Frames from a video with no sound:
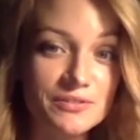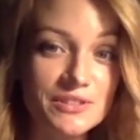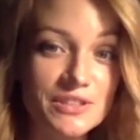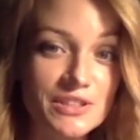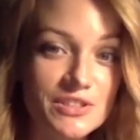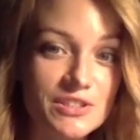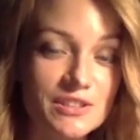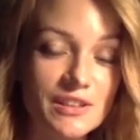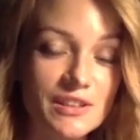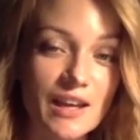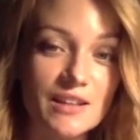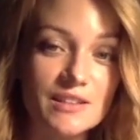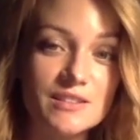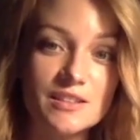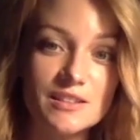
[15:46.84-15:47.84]
of digital
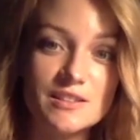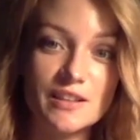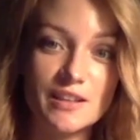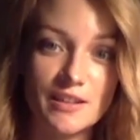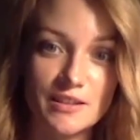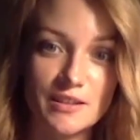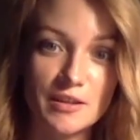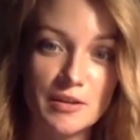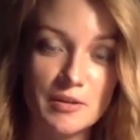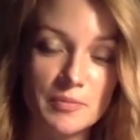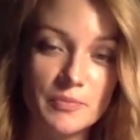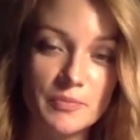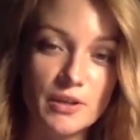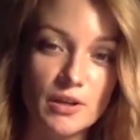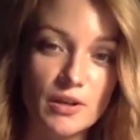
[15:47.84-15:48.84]
assets, like
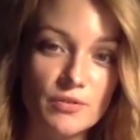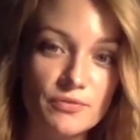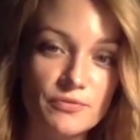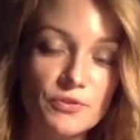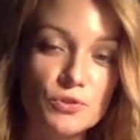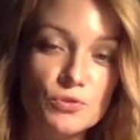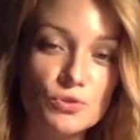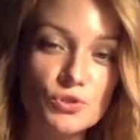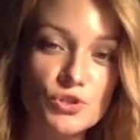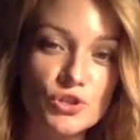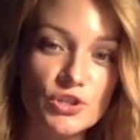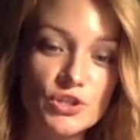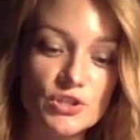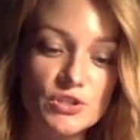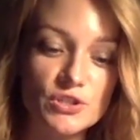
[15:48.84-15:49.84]
the
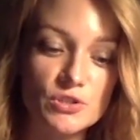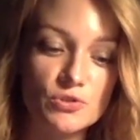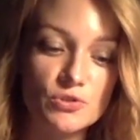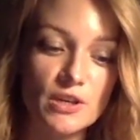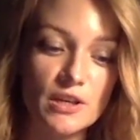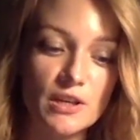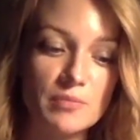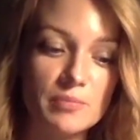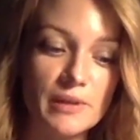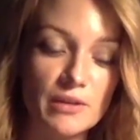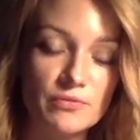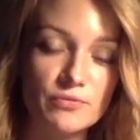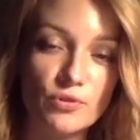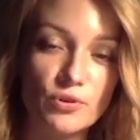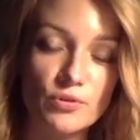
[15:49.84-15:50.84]
futures trading
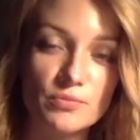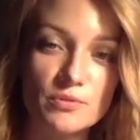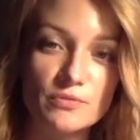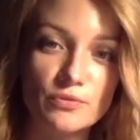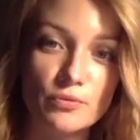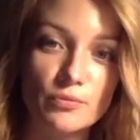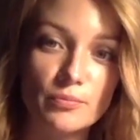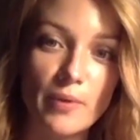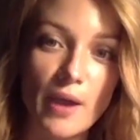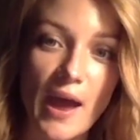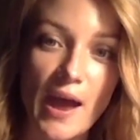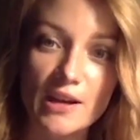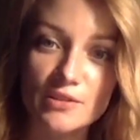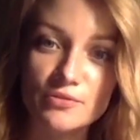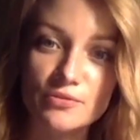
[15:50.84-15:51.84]
platforms from
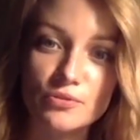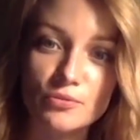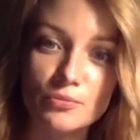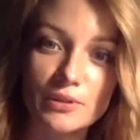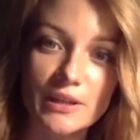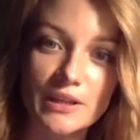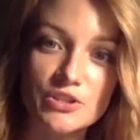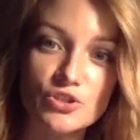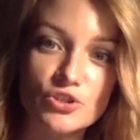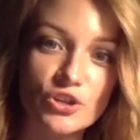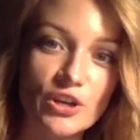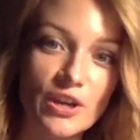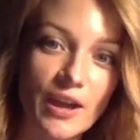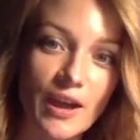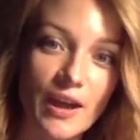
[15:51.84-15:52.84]
Backed, from
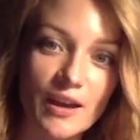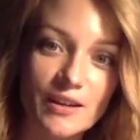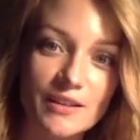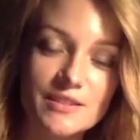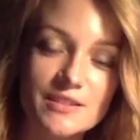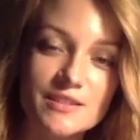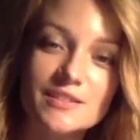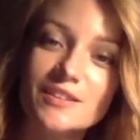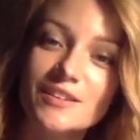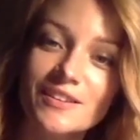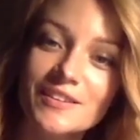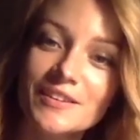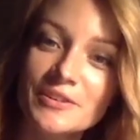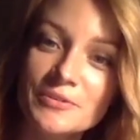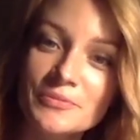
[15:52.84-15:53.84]
Ledger X?
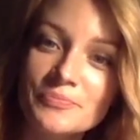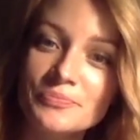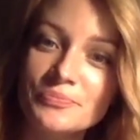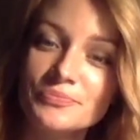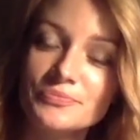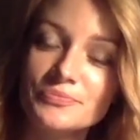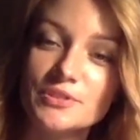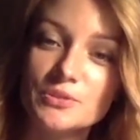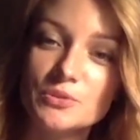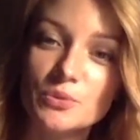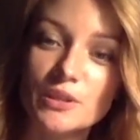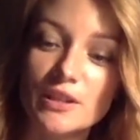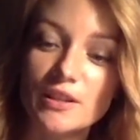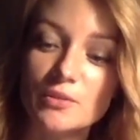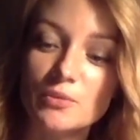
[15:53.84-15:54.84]

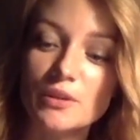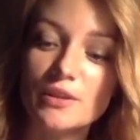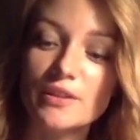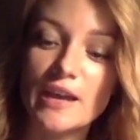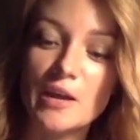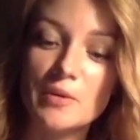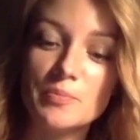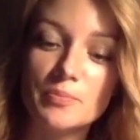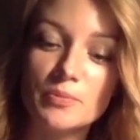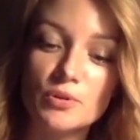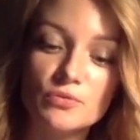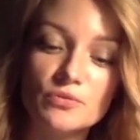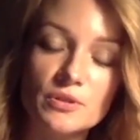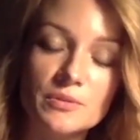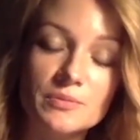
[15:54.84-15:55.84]
Will that
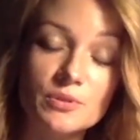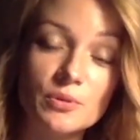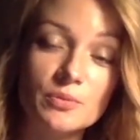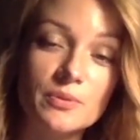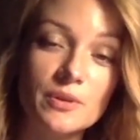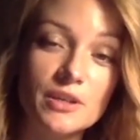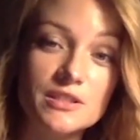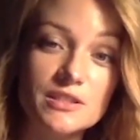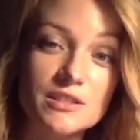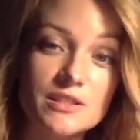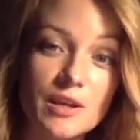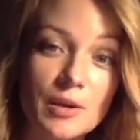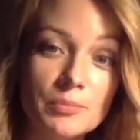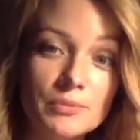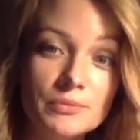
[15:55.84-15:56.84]
move crypto prices
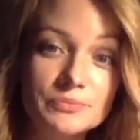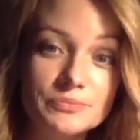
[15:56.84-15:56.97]
up?